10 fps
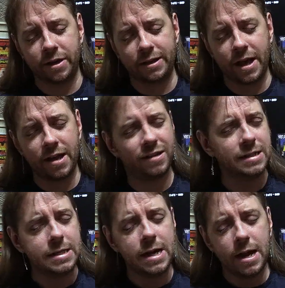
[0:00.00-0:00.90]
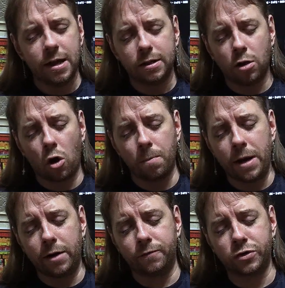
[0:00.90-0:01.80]
like that are
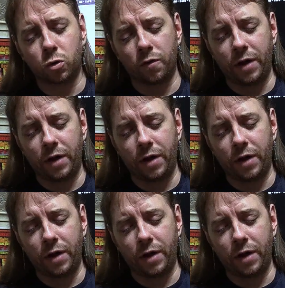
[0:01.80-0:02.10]
made of sort of